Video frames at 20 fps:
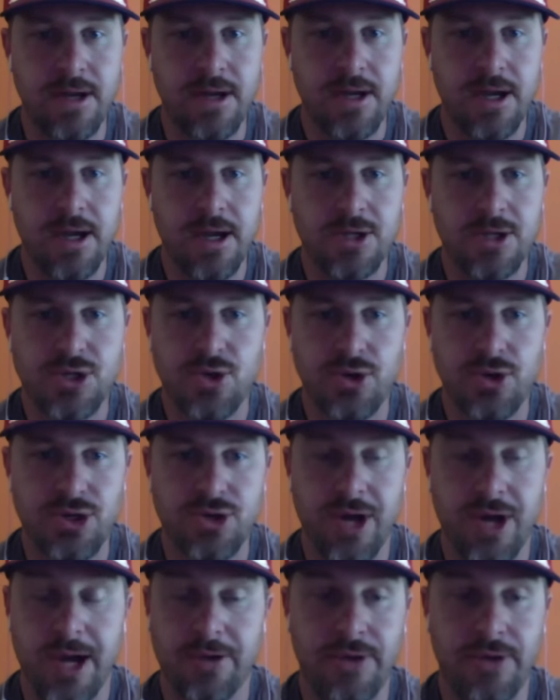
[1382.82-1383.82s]
short
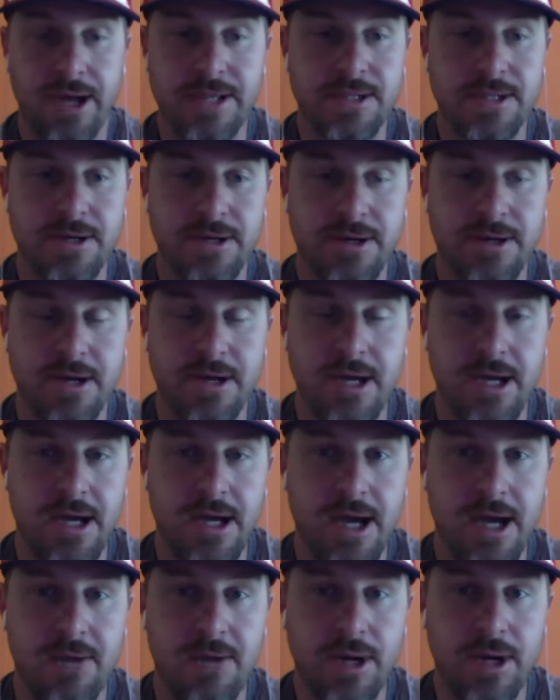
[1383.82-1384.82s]
track racer
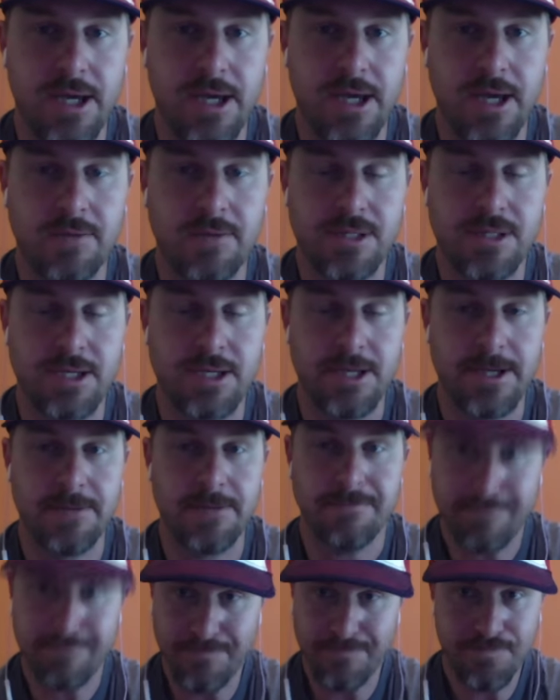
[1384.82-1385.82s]
when it comes to
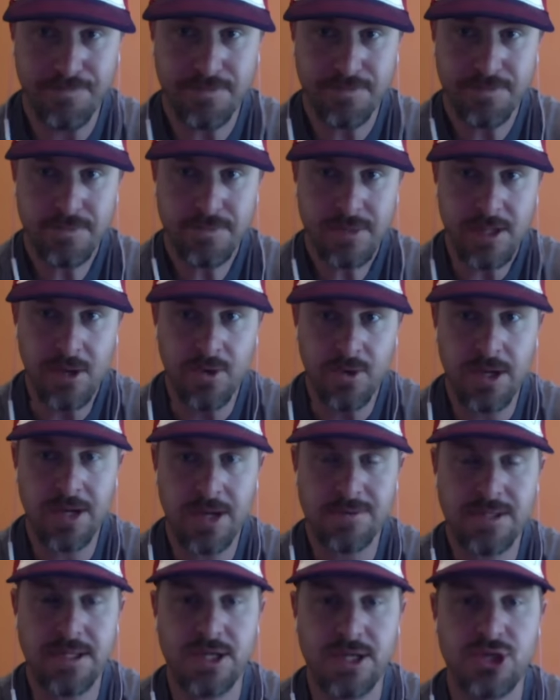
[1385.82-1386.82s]

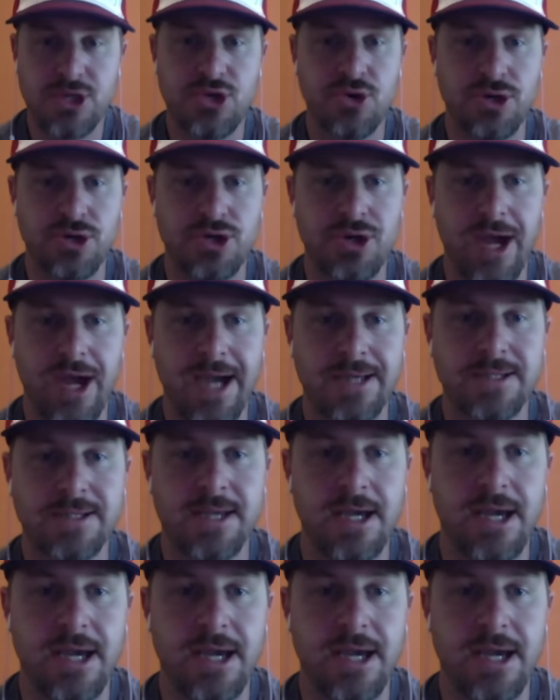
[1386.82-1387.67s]
these short tracks.